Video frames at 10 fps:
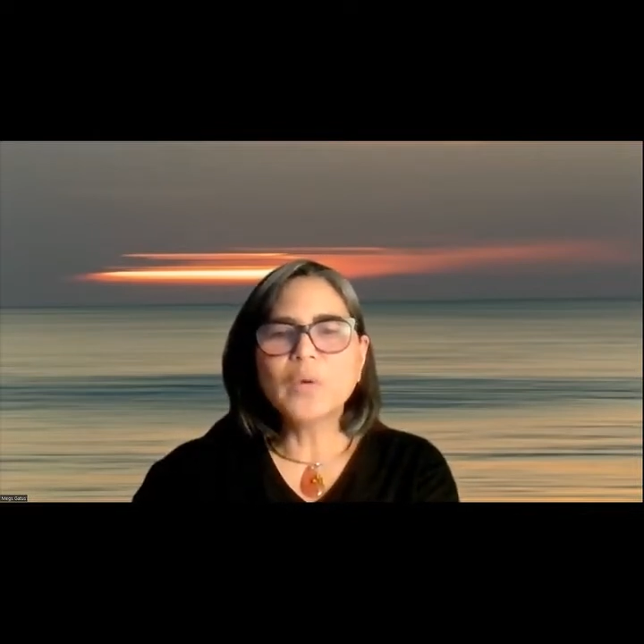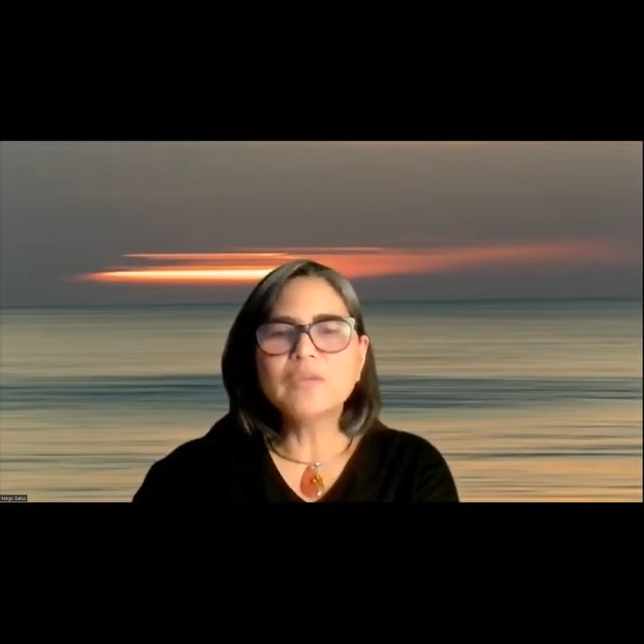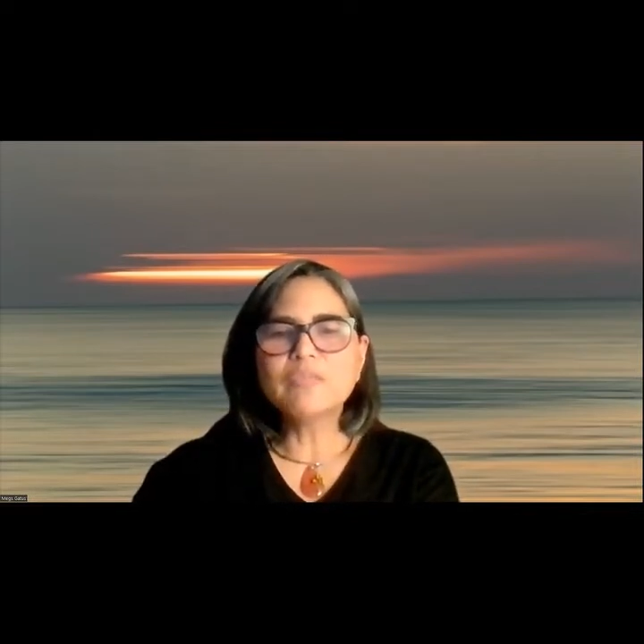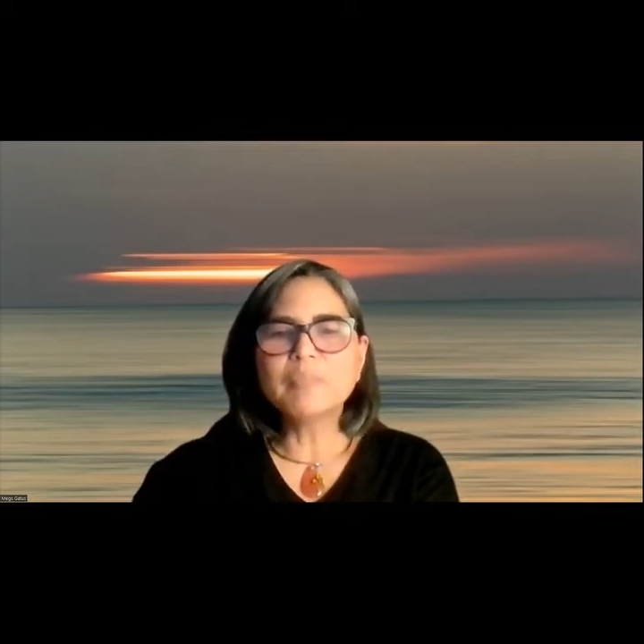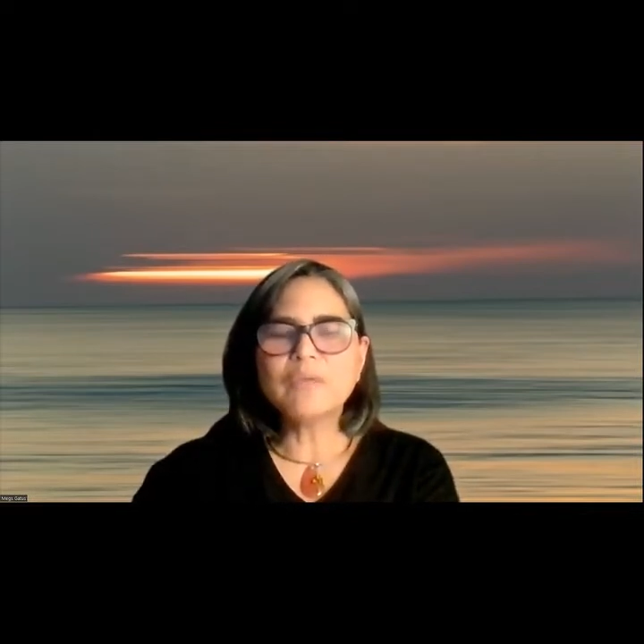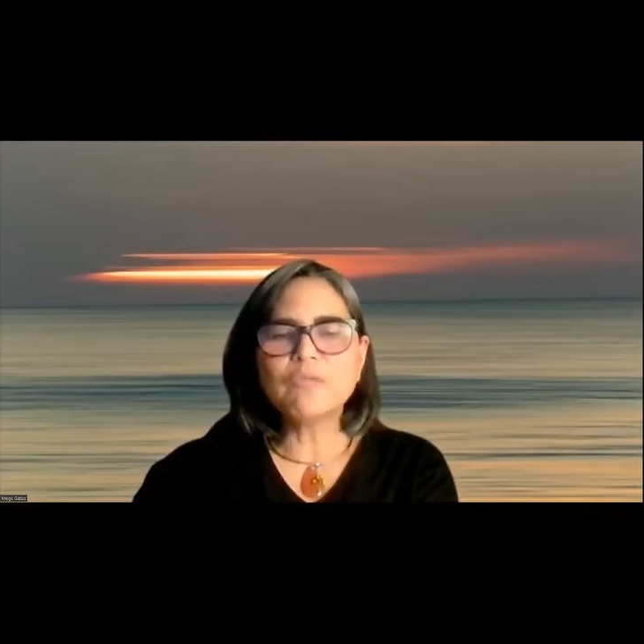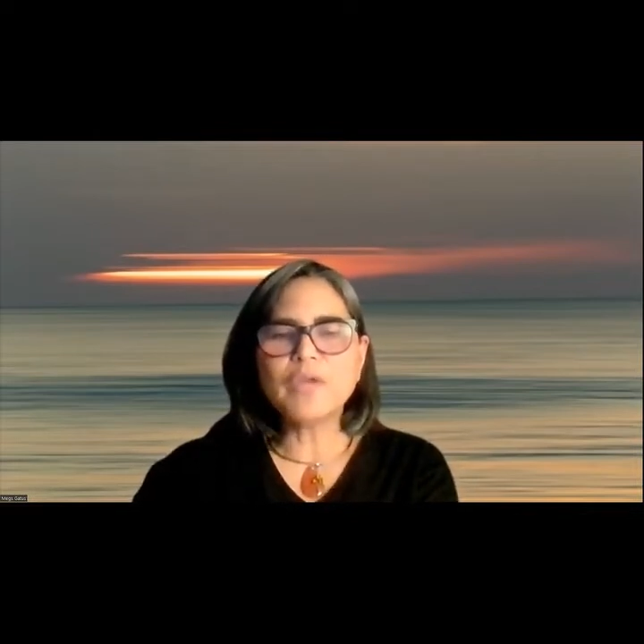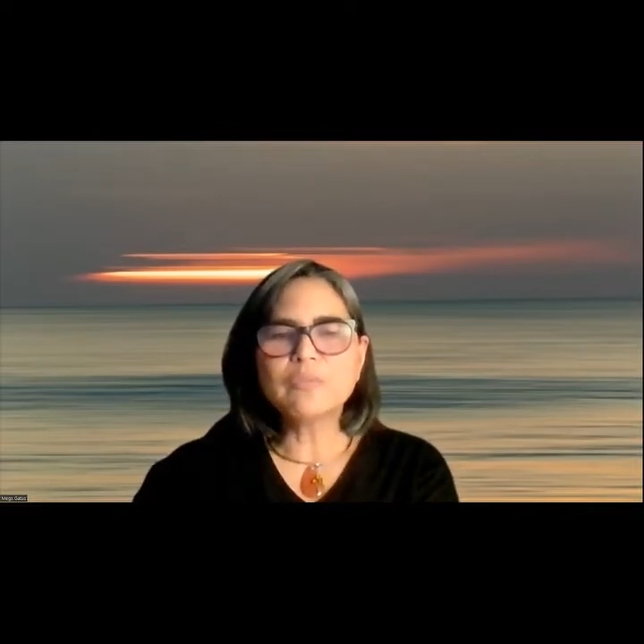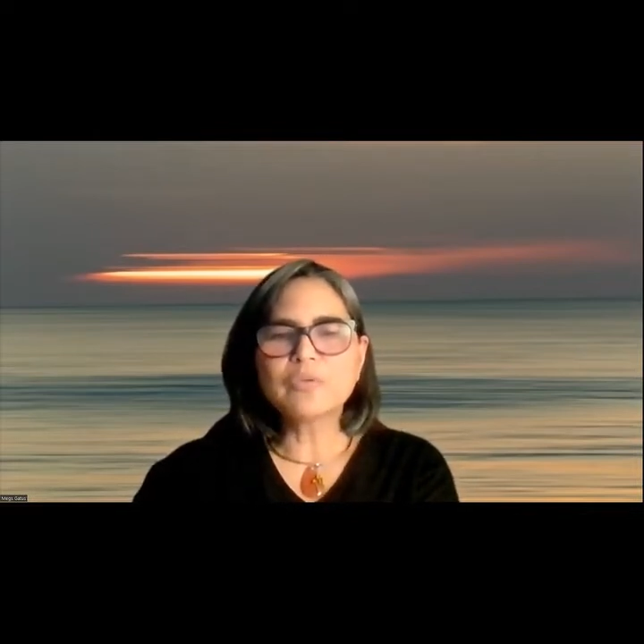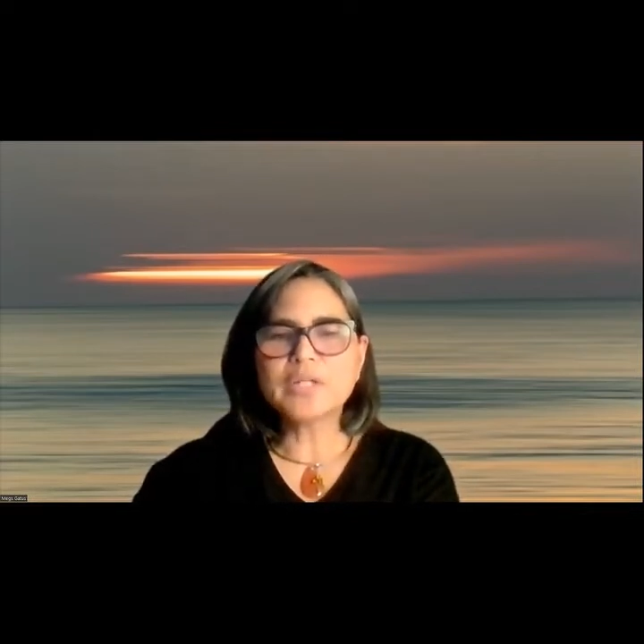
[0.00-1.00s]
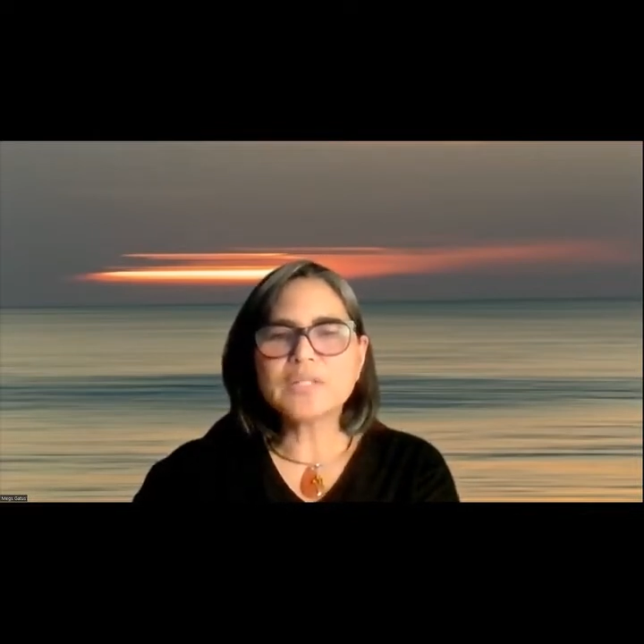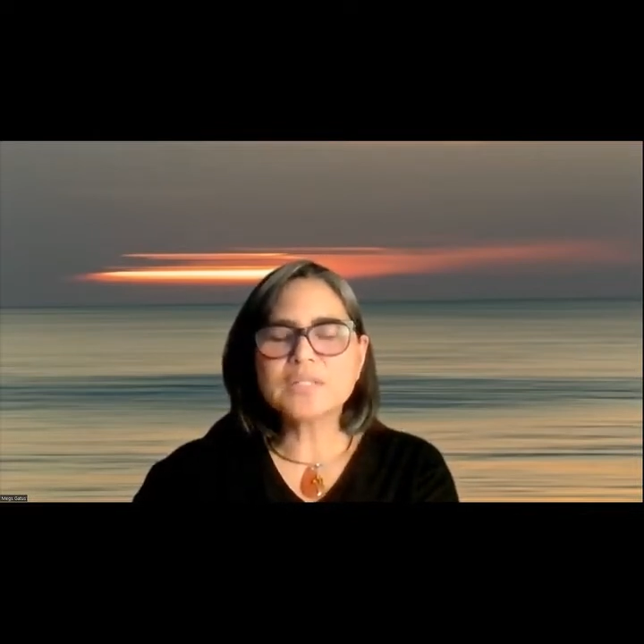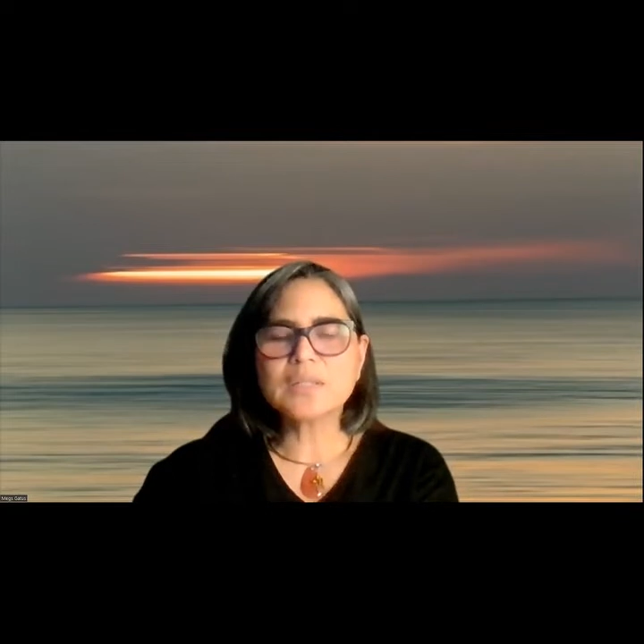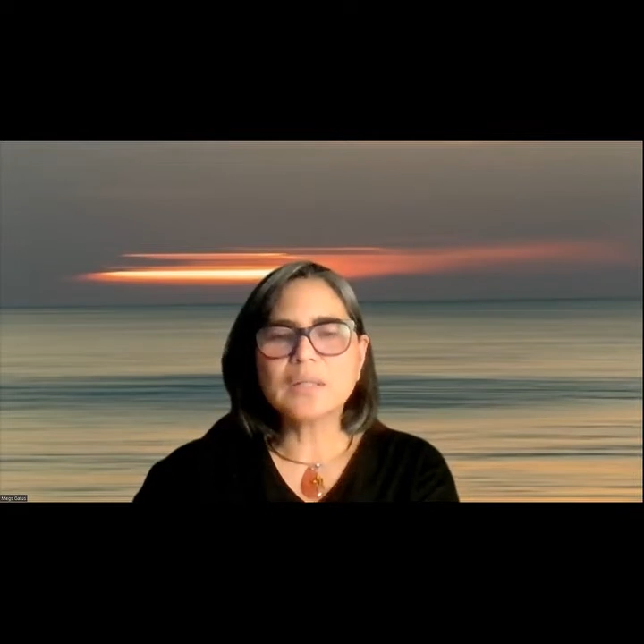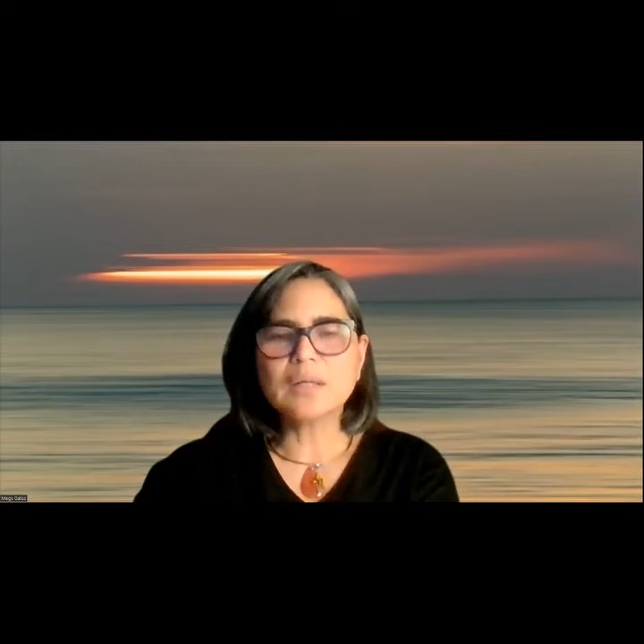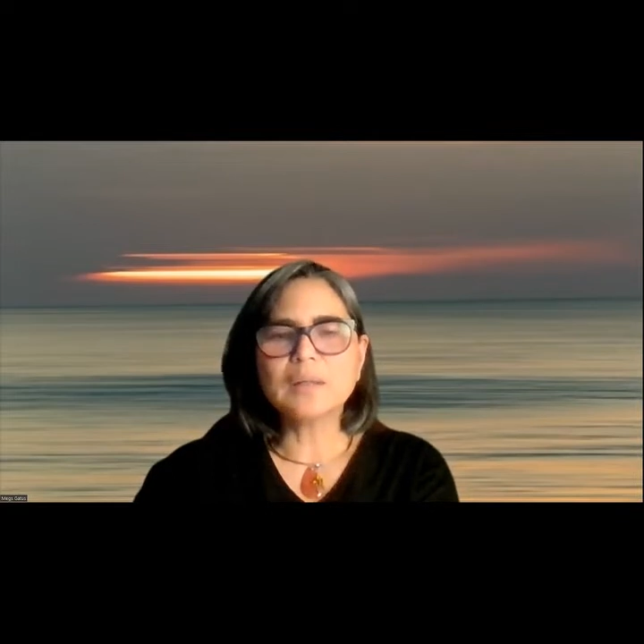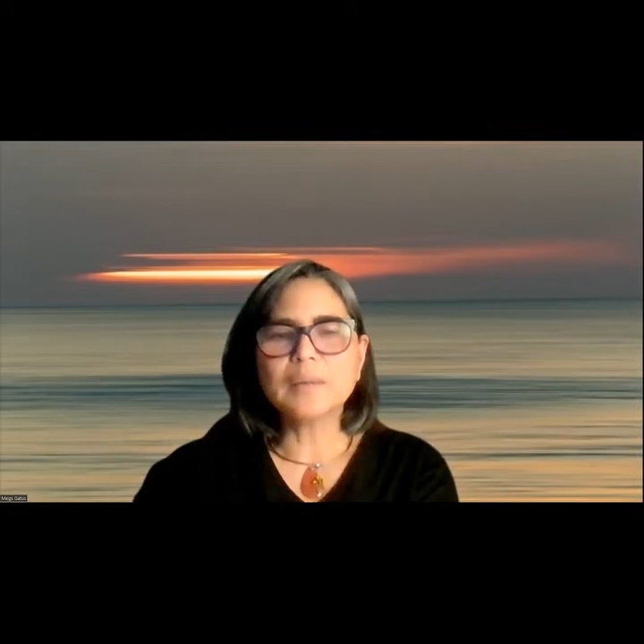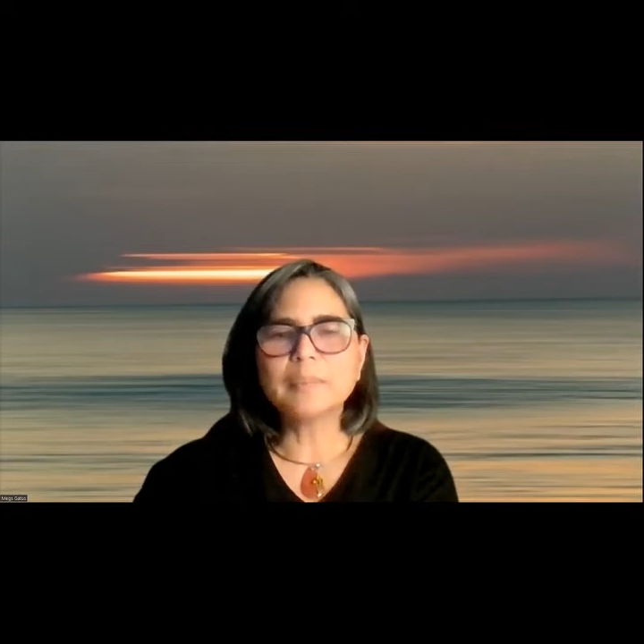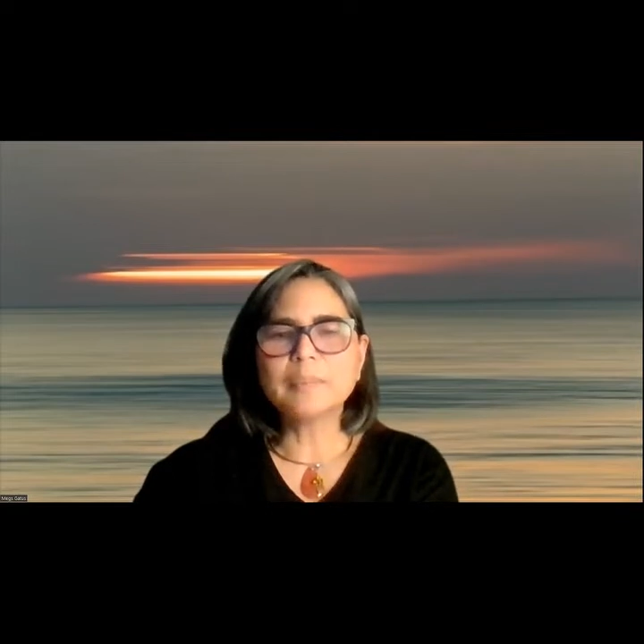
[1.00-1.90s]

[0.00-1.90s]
of my favorite. All